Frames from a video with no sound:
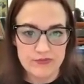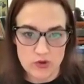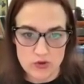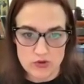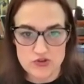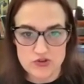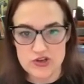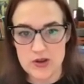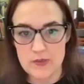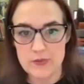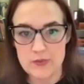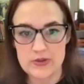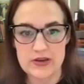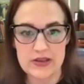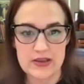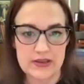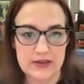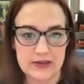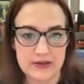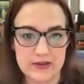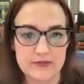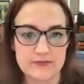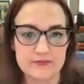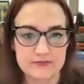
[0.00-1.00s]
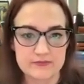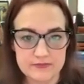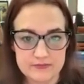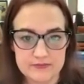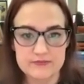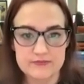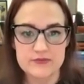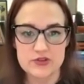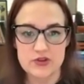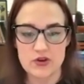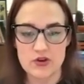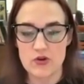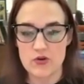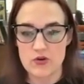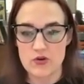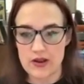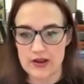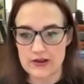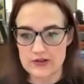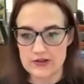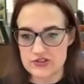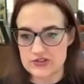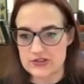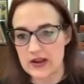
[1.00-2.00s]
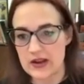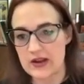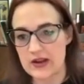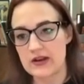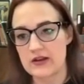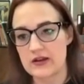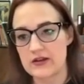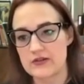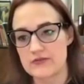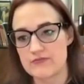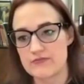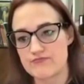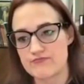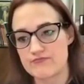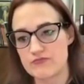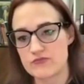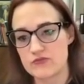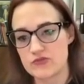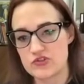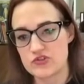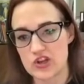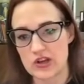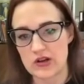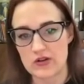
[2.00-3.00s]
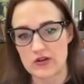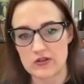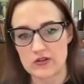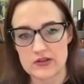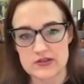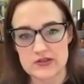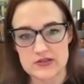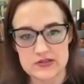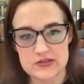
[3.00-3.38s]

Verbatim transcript: Photoshop and ink. So I just kind of generally